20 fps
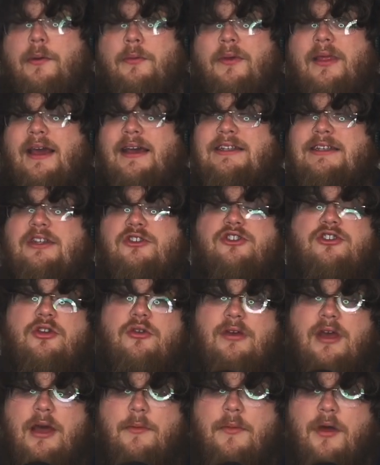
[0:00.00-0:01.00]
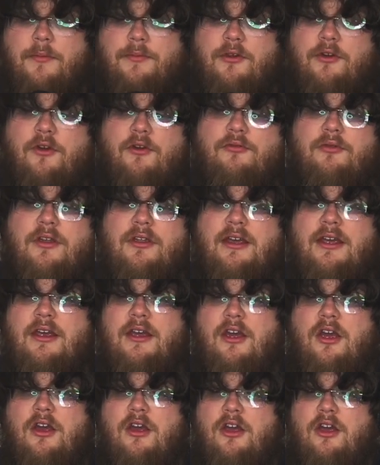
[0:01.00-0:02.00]
But like I said, there's no come-up. You
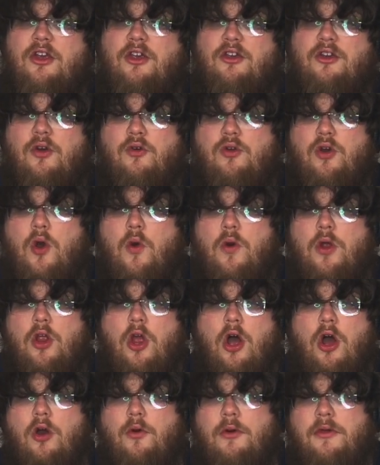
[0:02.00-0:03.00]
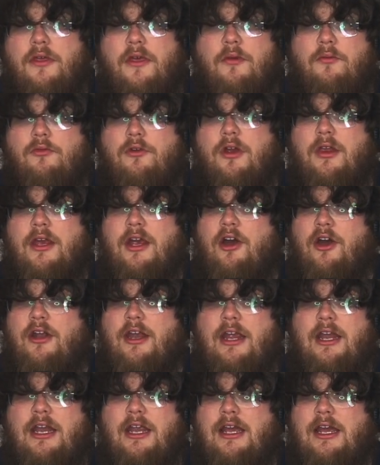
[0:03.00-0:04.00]
don't go along with him really
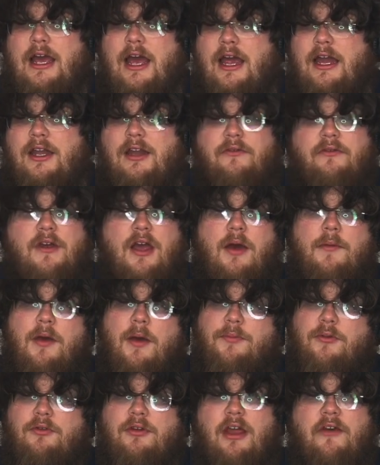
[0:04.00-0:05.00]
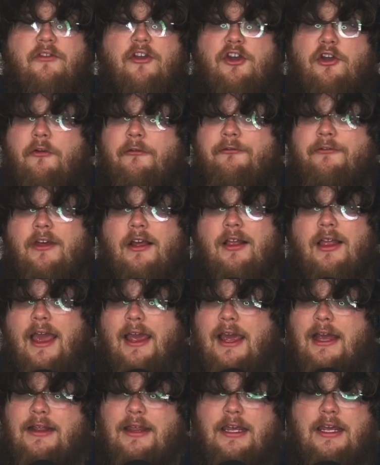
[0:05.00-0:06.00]
on any kind of come-up. You definitely don't feel
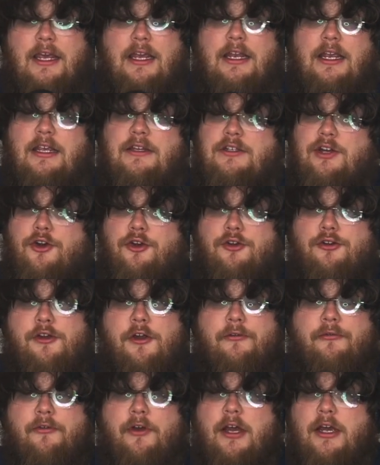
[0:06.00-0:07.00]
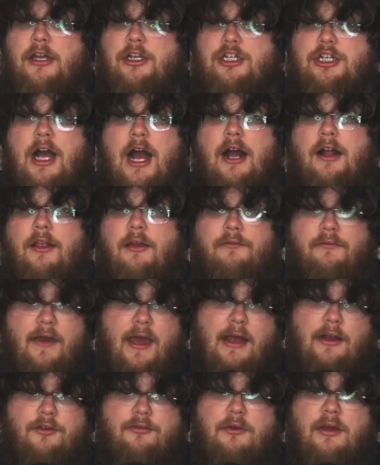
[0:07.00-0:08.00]
like at the end he's earned a fucking chocolate
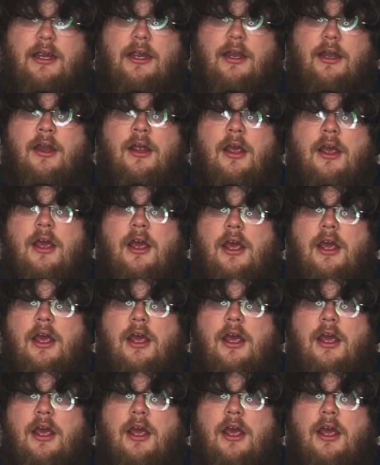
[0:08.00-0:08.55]
factory and,